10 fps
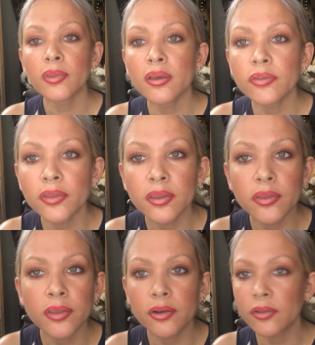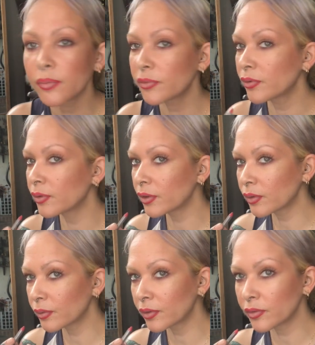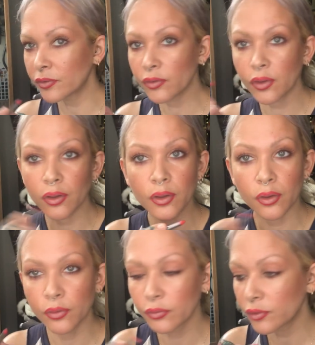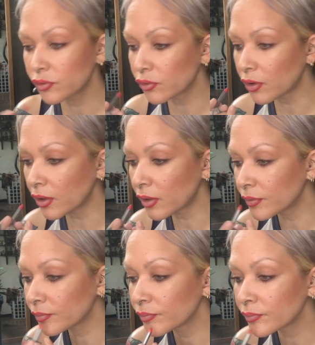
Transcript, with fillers: I have slightly thinner lips, so I always overdraw.